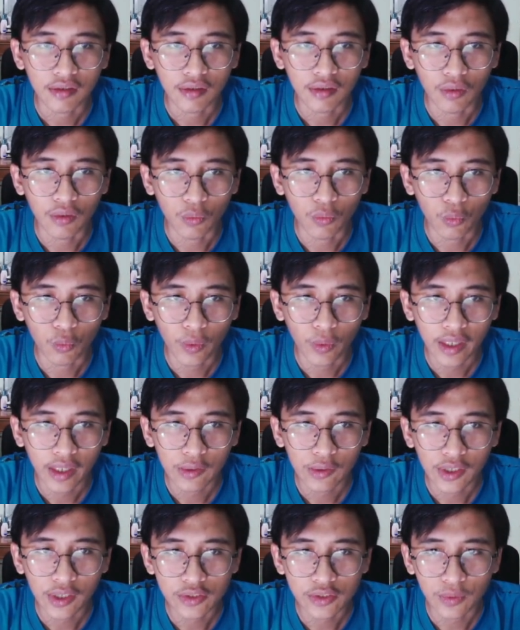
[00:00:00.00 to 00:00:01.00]
where you
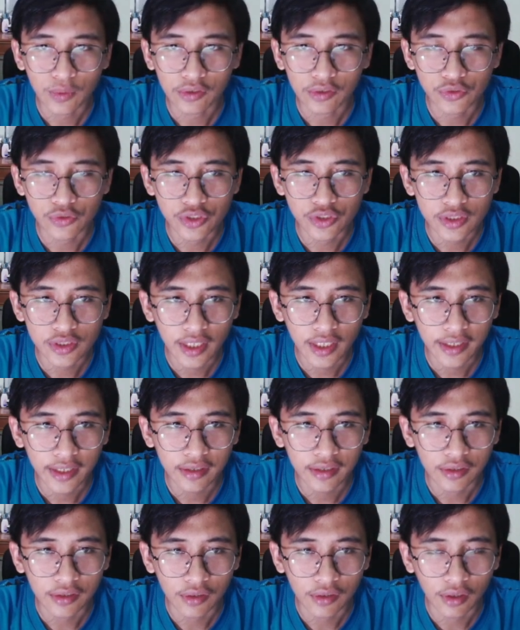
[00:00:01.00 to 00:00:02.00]
guys want to start
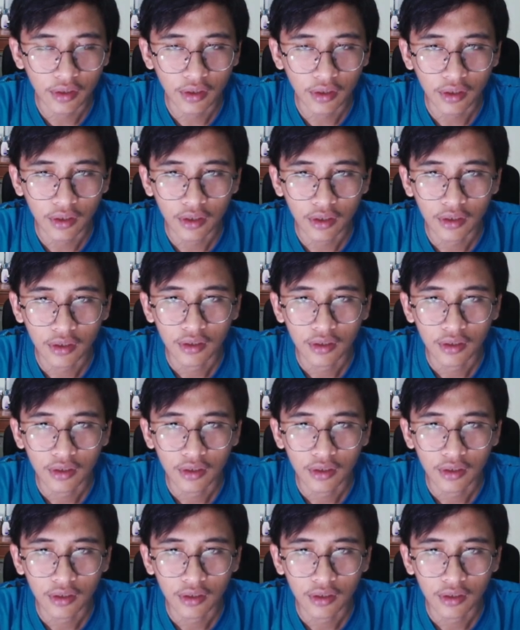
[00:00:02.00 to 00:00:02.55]
your